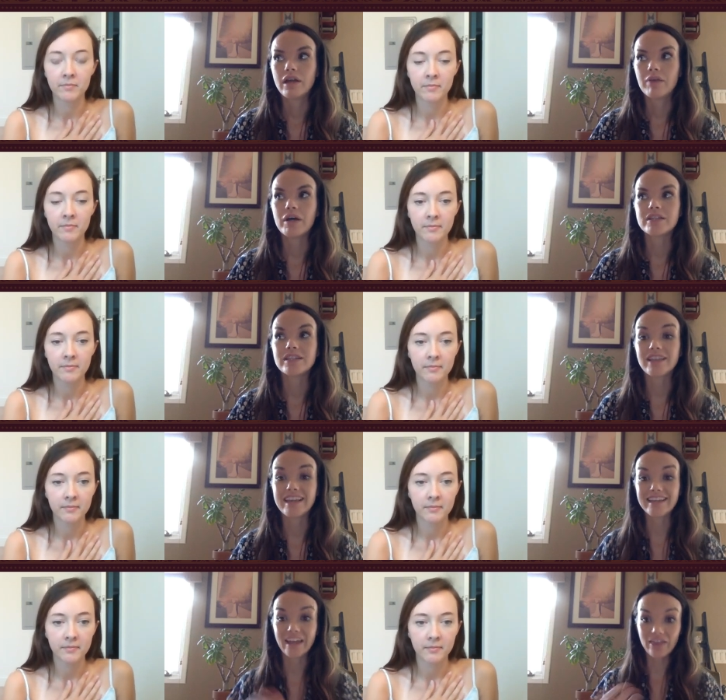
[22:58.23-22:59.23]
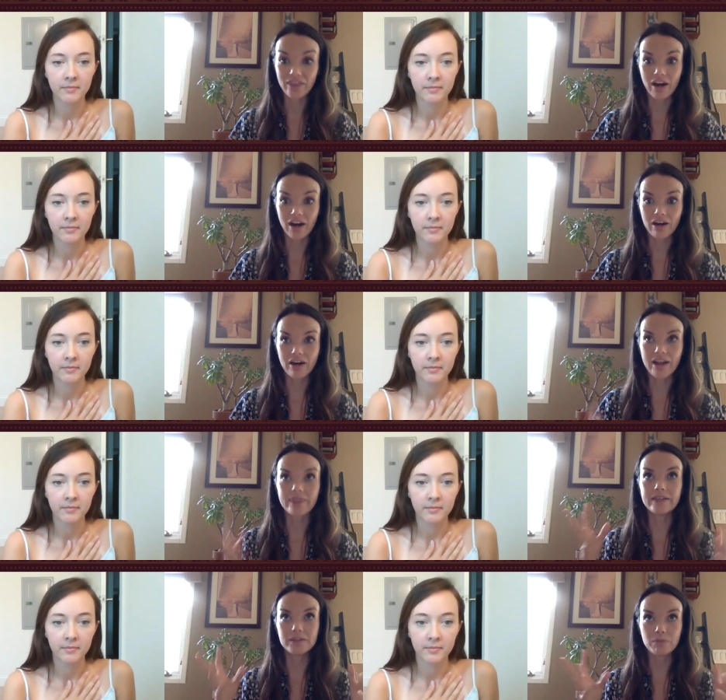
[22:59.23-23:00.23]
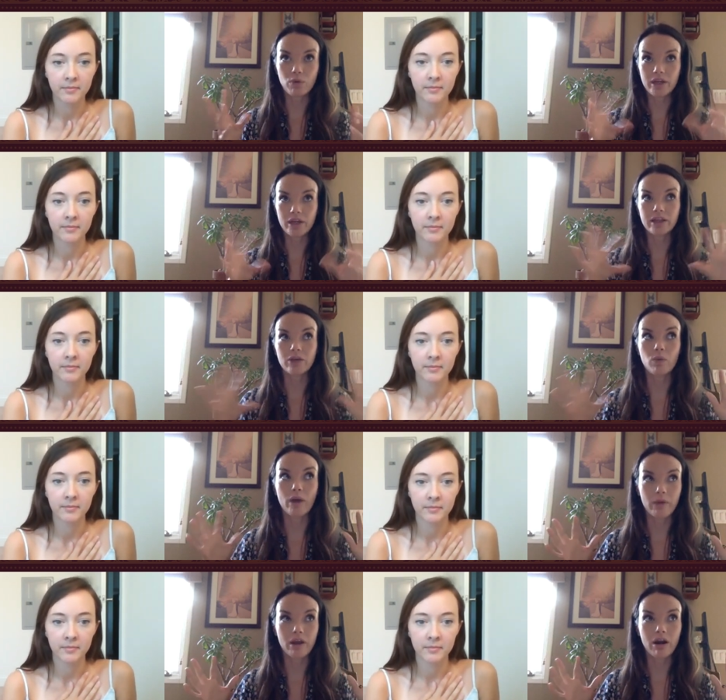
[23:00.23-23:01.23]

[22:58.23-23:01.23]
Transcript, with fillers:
Speaker 1: But to like get there at this point, like where we